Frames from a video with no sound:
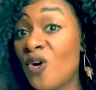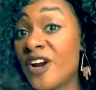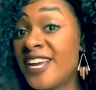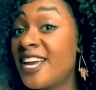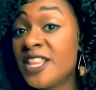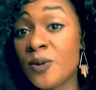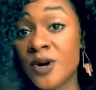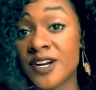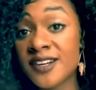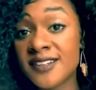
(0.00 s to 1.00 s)
or healing
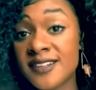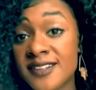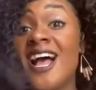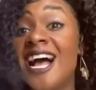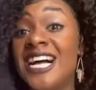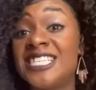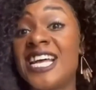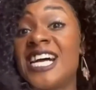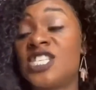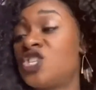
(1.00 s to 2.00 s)
work, as
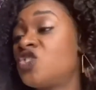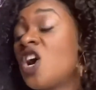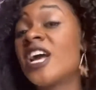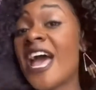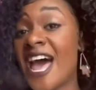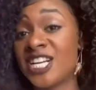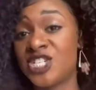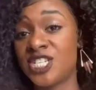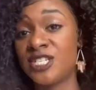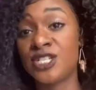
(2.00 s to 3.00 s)
it has a strong
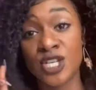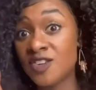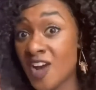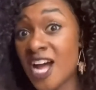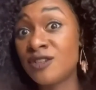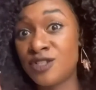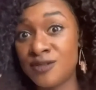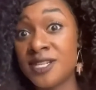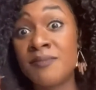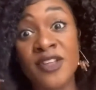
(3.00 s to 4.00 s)
action to ground
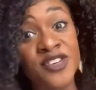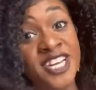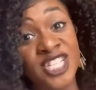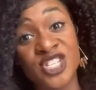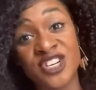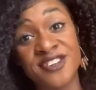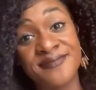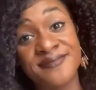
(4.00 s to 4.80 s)
you to Mother Nature.